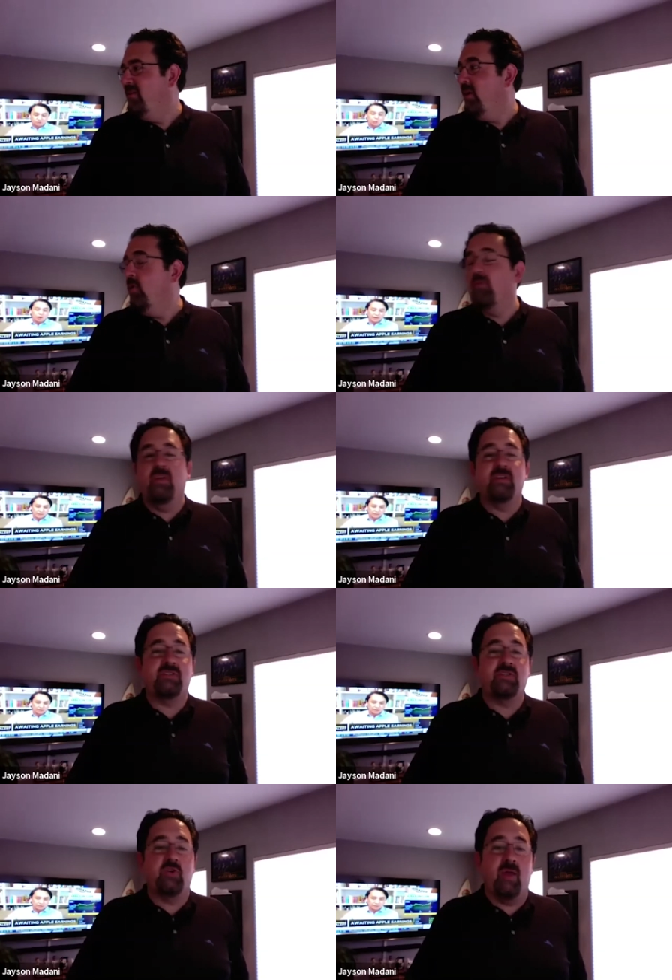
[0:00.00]
Over
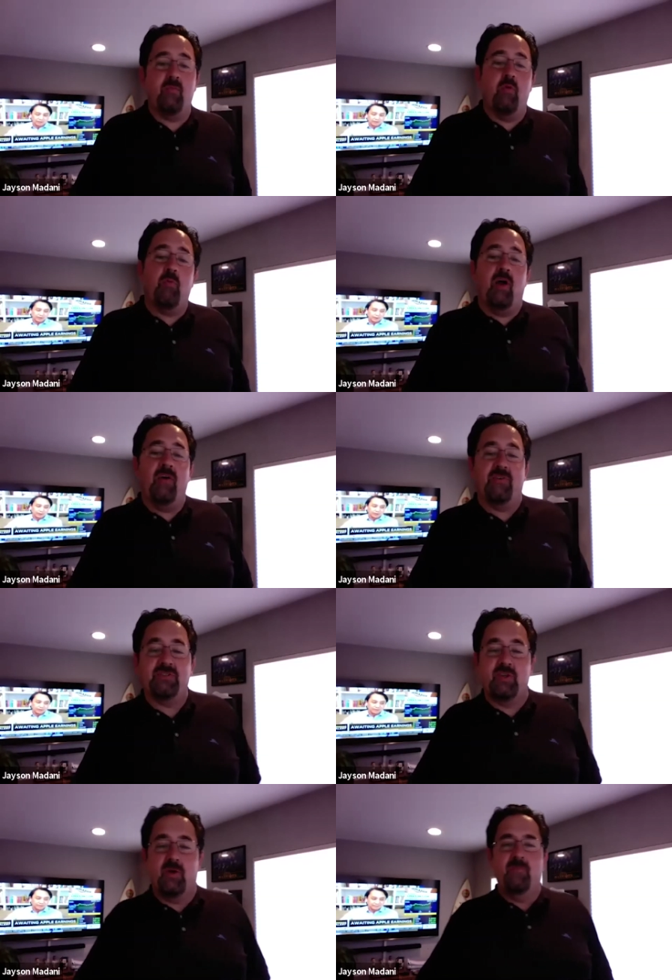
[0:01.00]
list too, we had multiple offers.
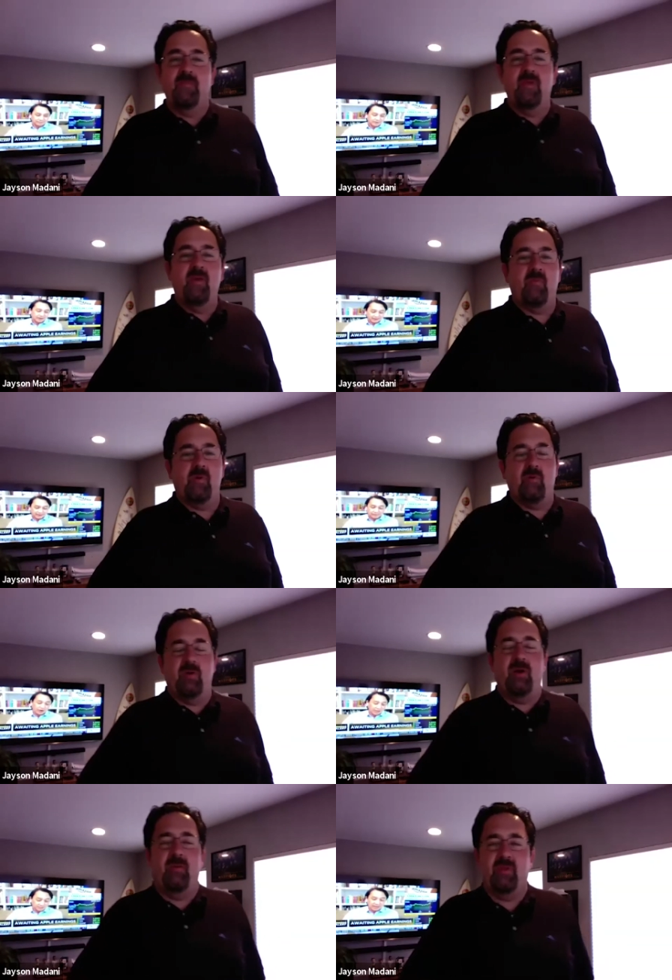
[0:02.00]
So we were
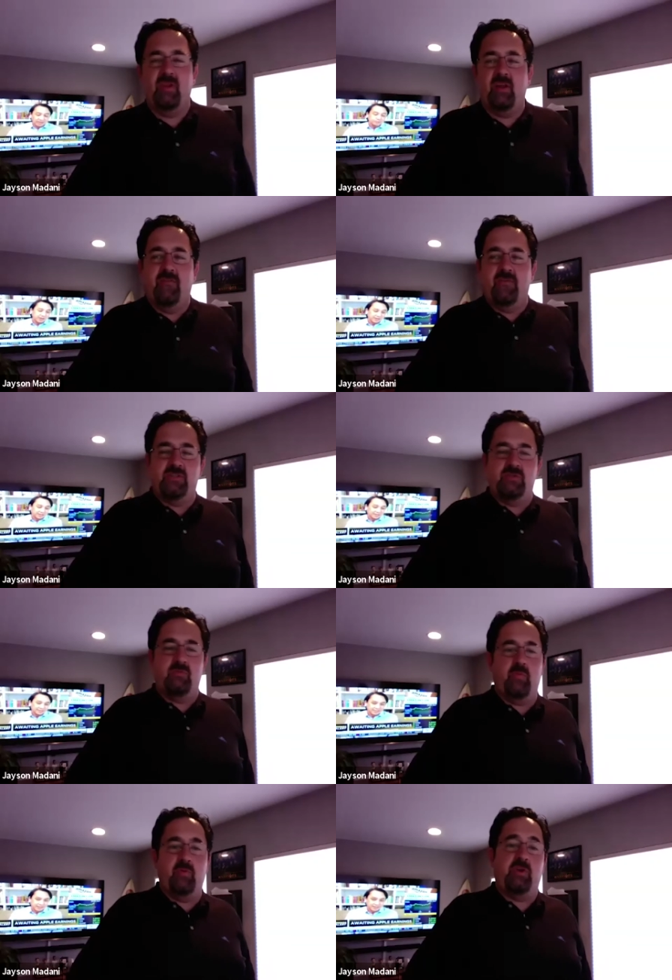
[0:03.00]
getting offers and we
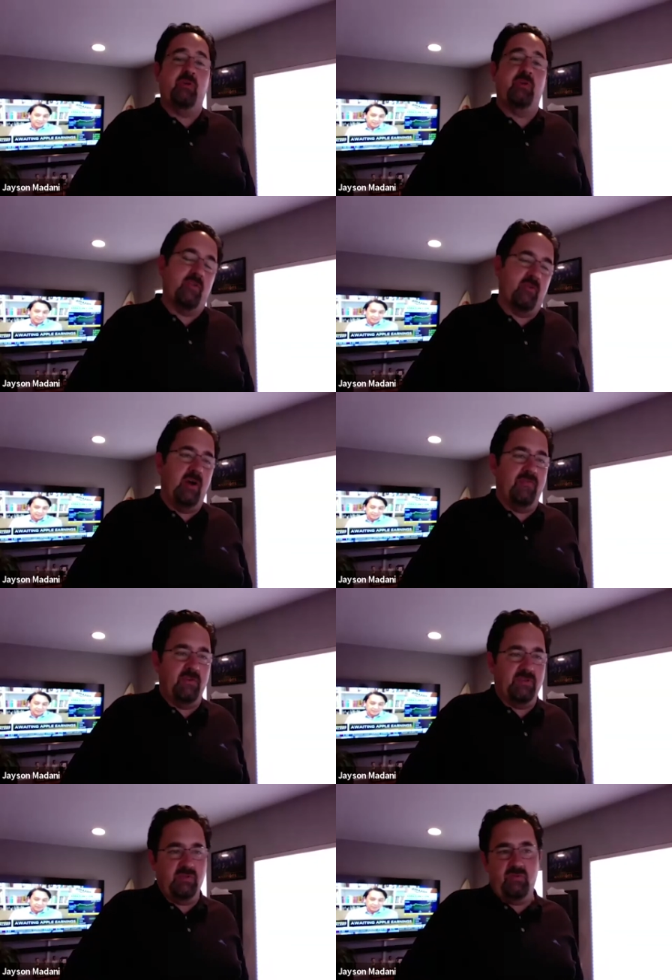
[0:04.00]
were procuring other
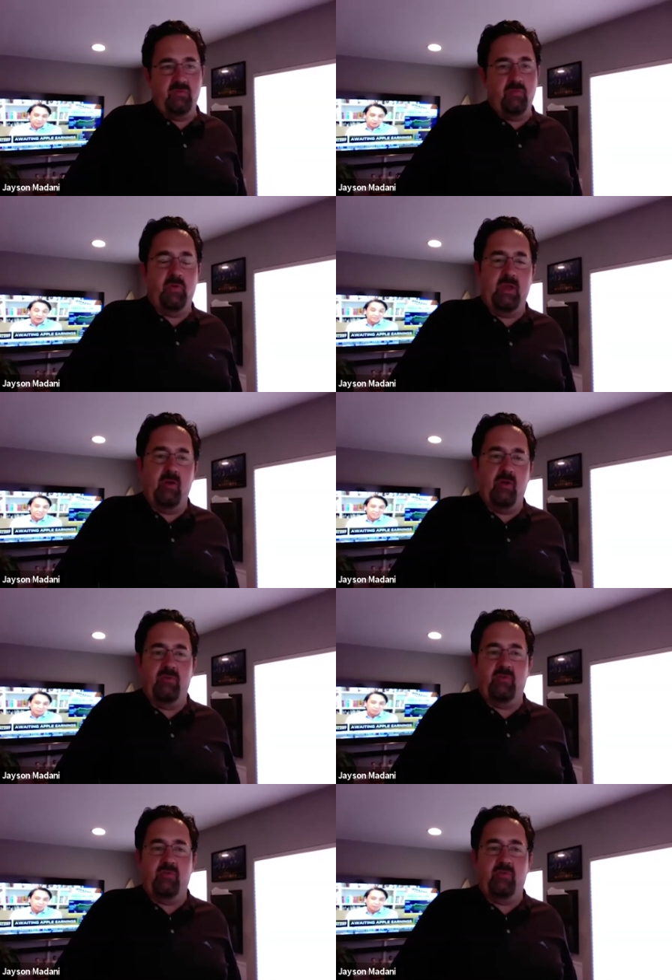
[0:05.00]
offers and doing multiple counter.